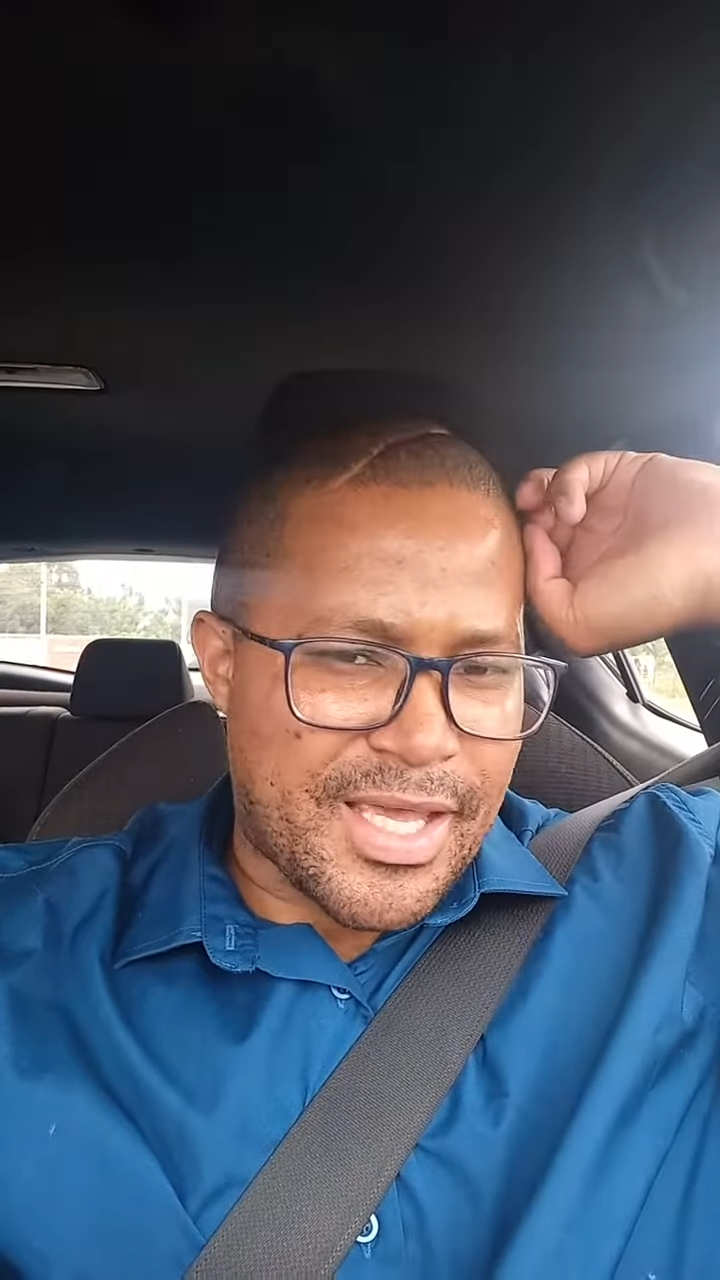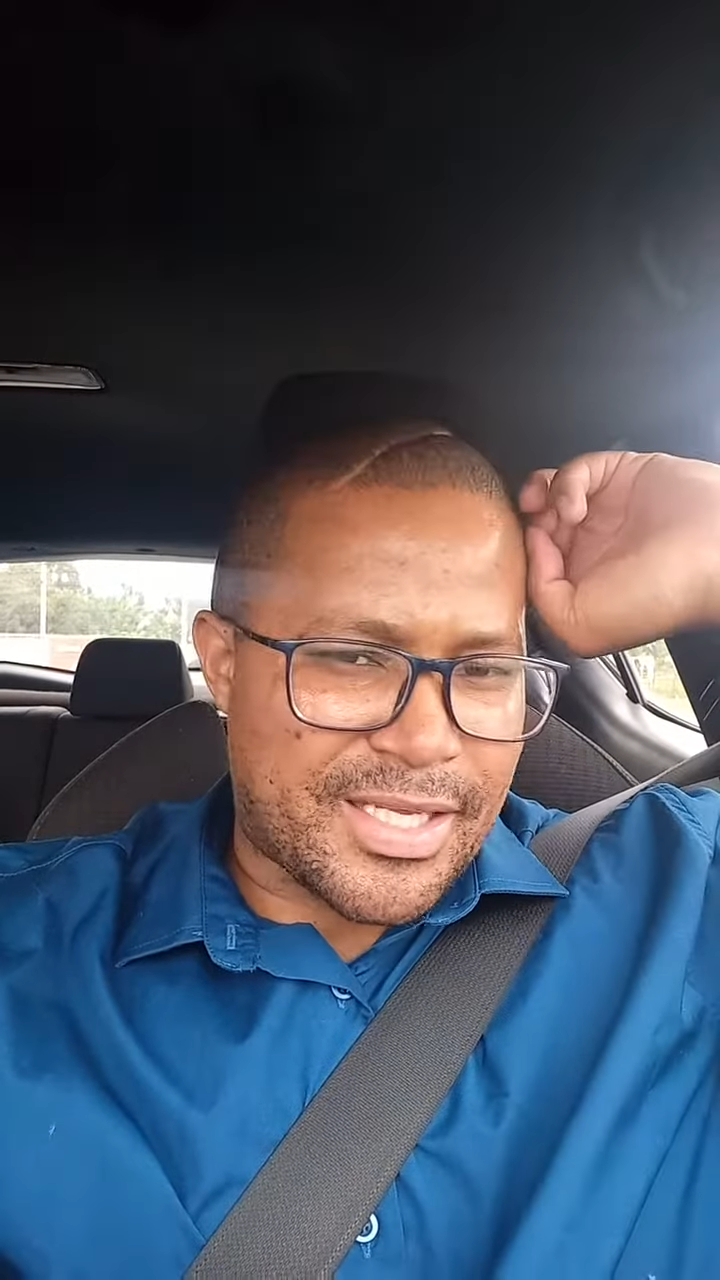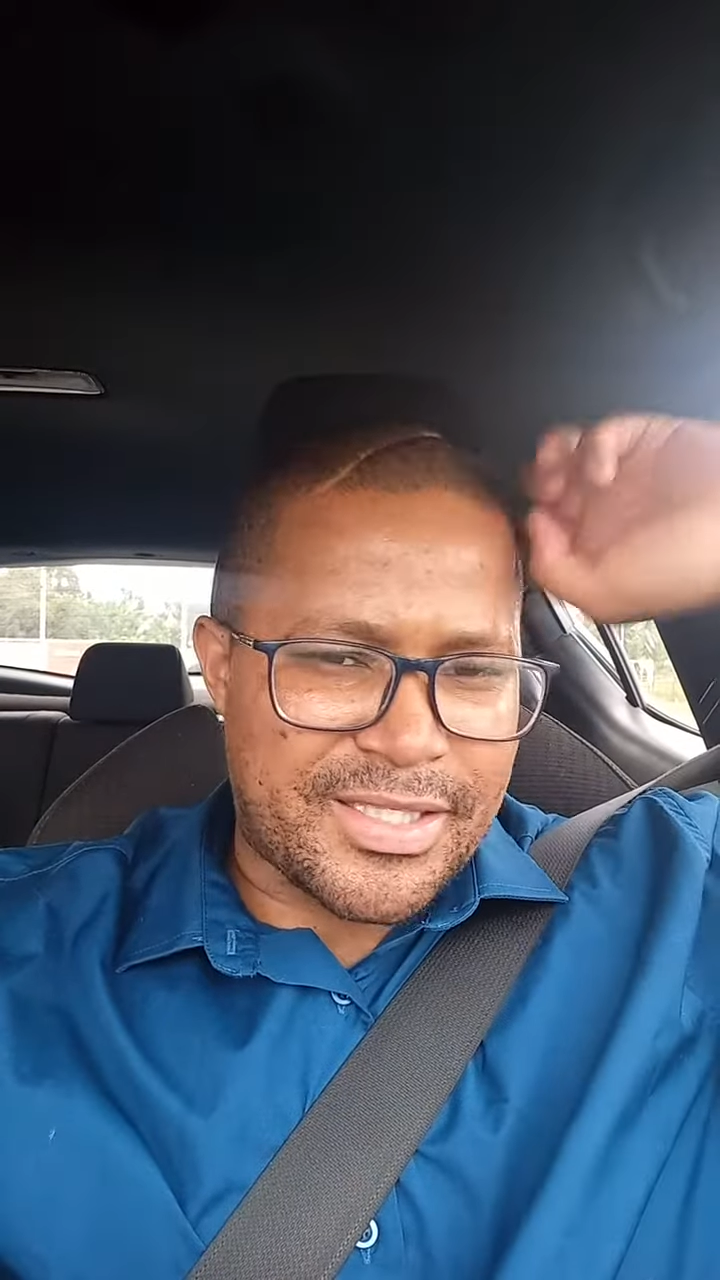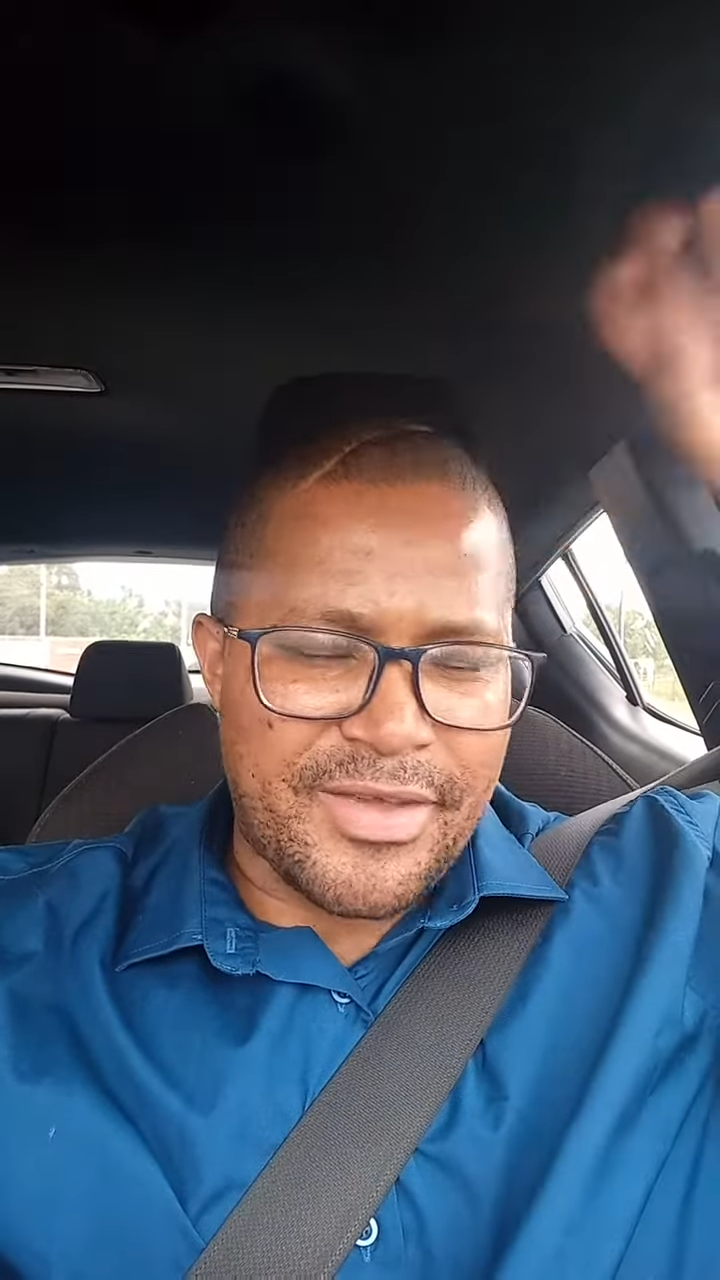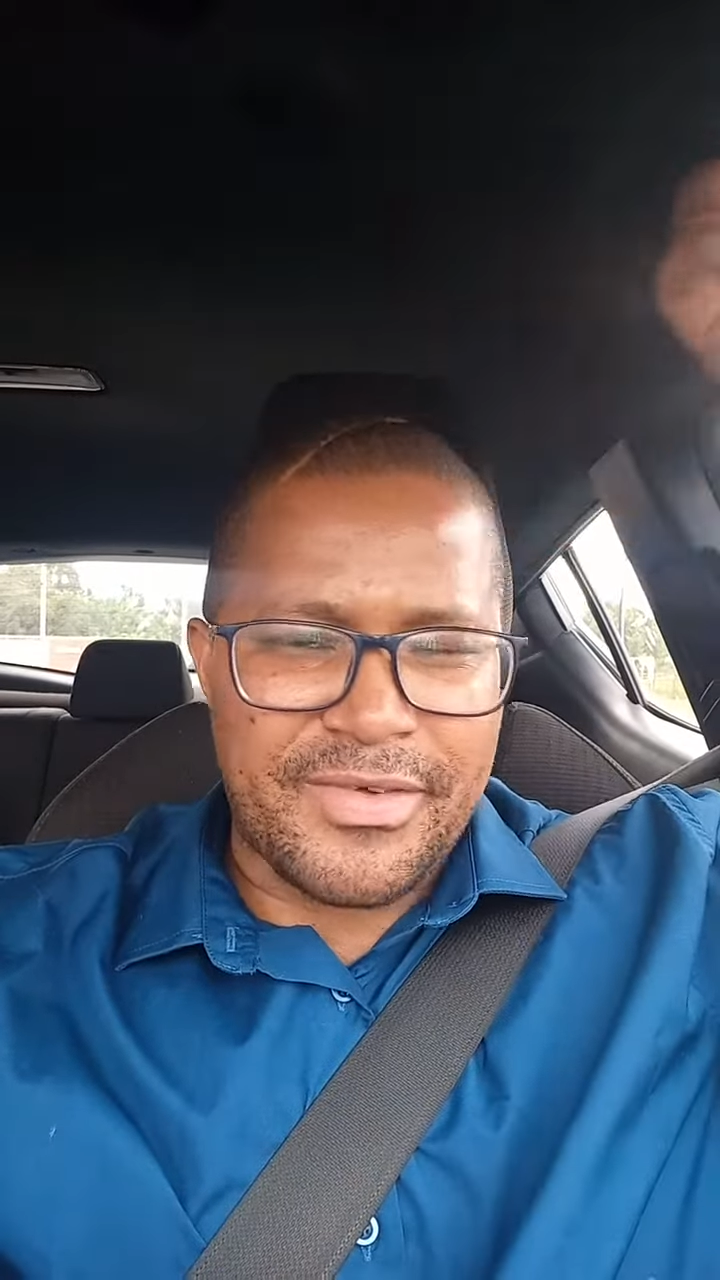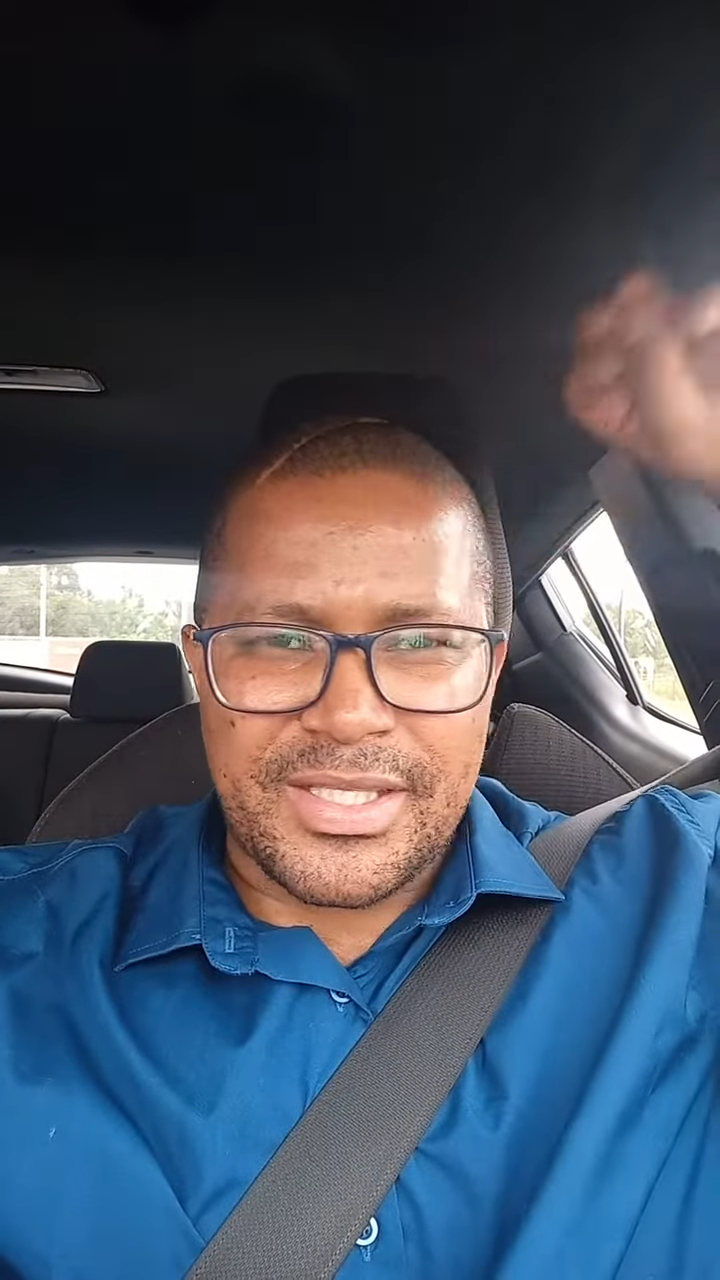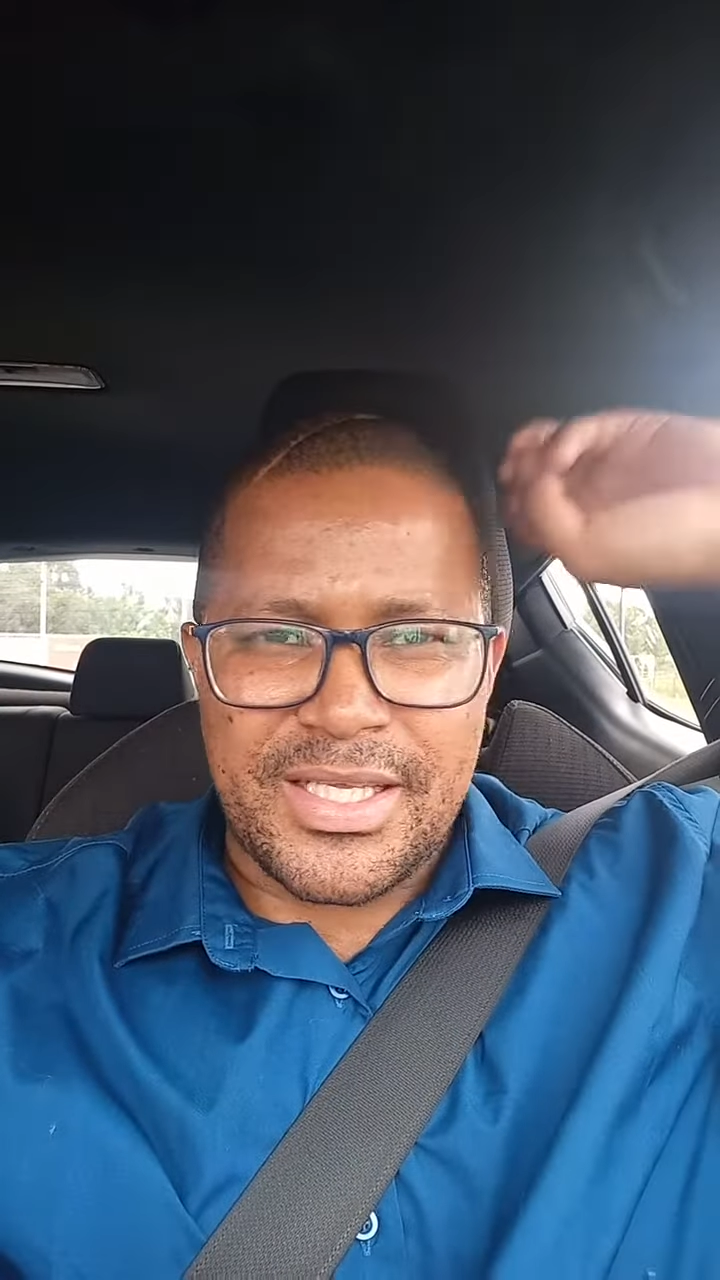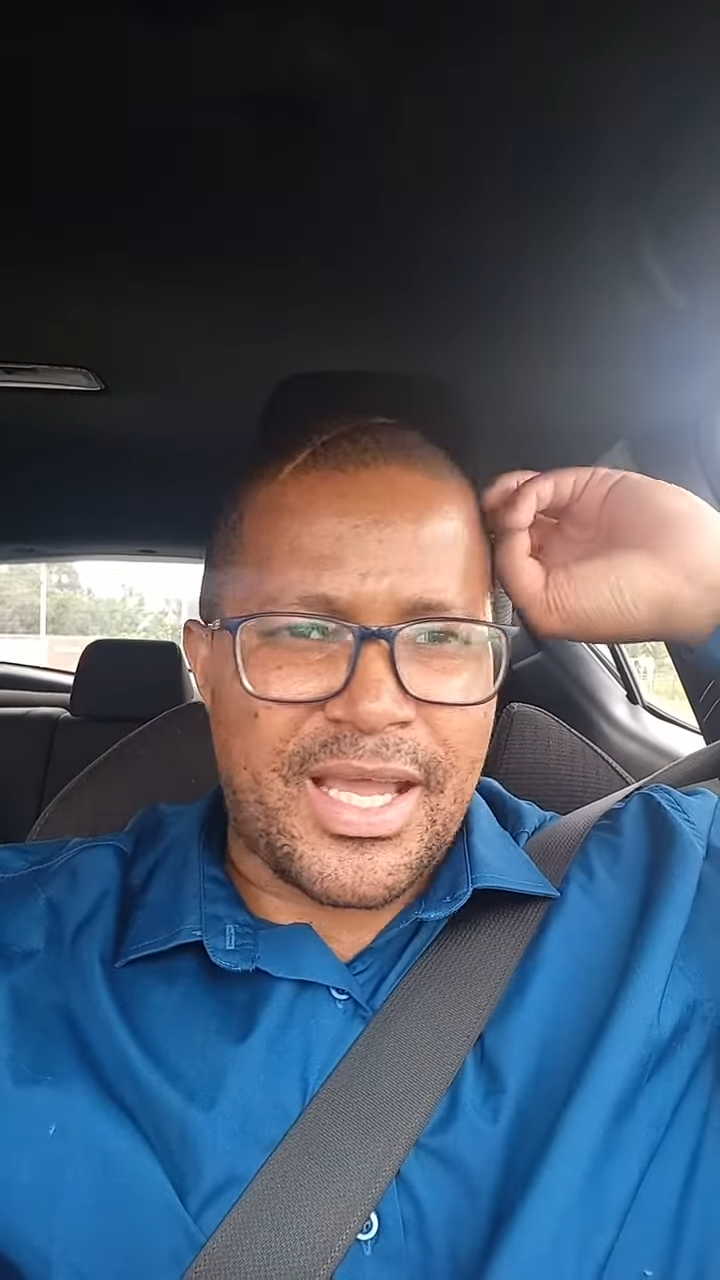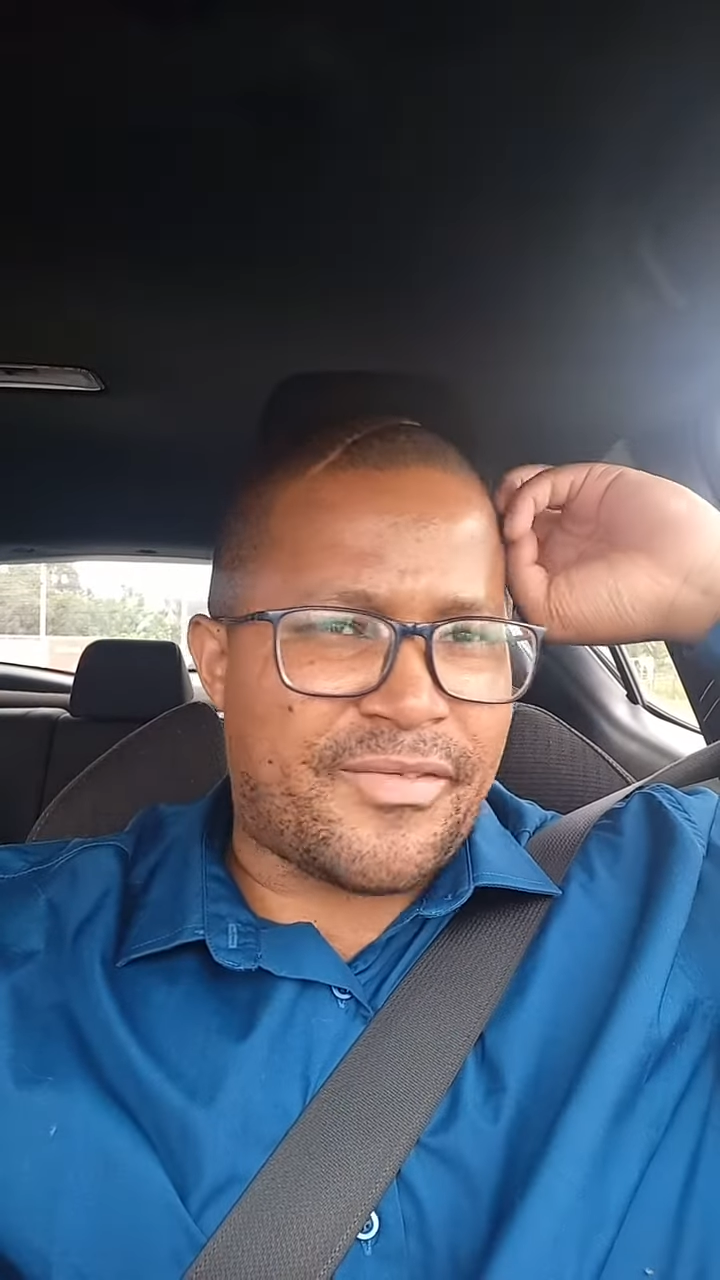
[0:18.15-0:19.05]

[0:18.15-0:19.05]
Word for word: activity